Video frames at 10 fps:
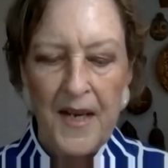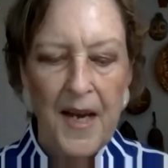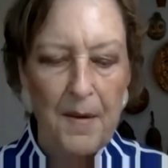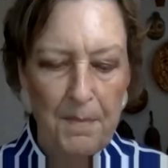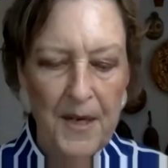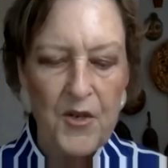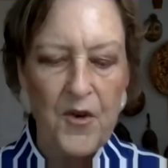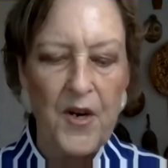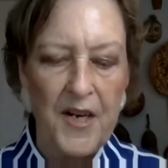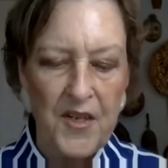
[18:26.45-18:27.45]
and Peace
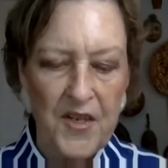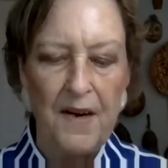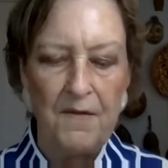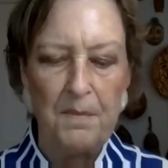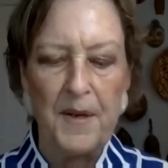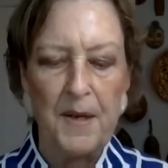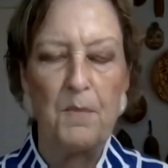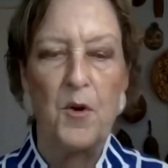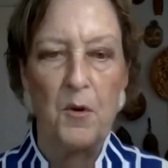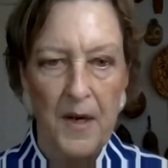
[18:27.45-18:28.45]
Corps has never been
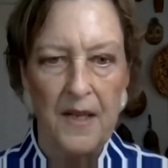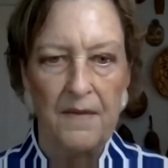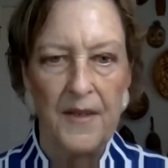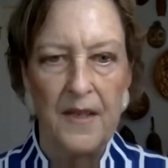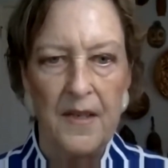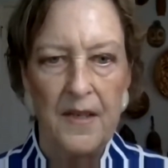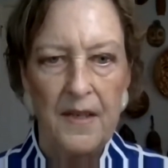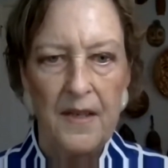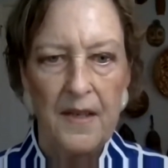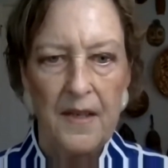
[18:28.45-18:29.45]
more relevant
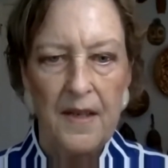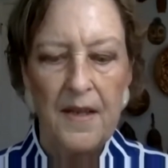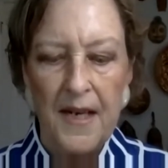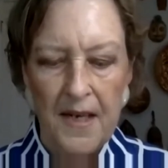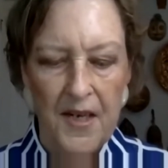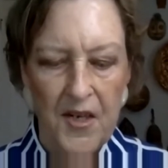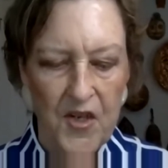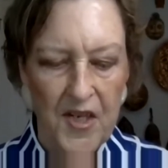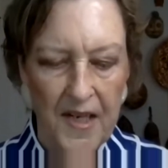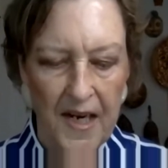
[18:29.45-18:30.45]
than it is
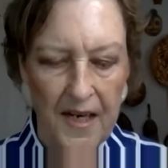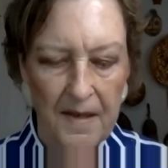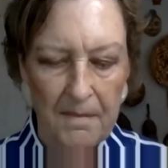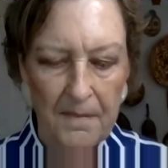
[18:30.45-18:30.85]
today.